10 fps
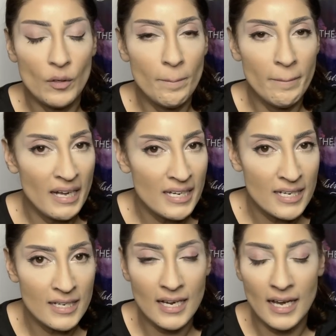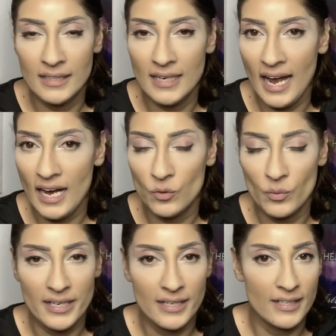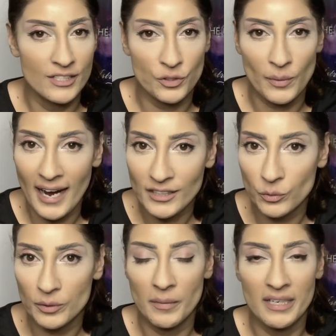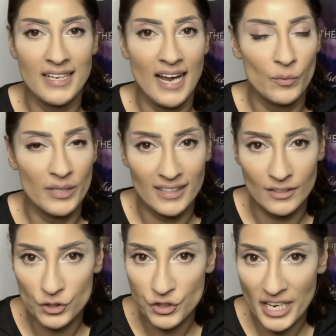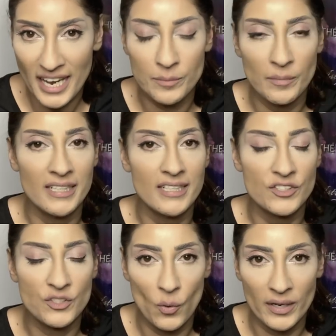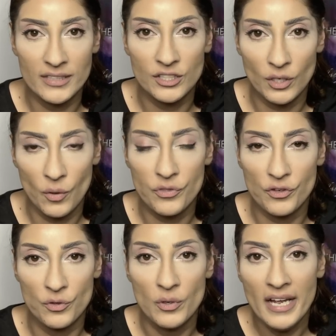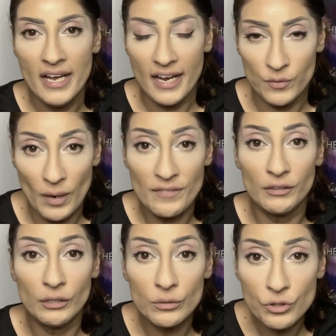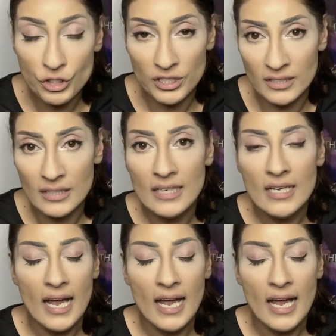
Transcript: money and how we interact with money, how we understand money is going to go through a revolution.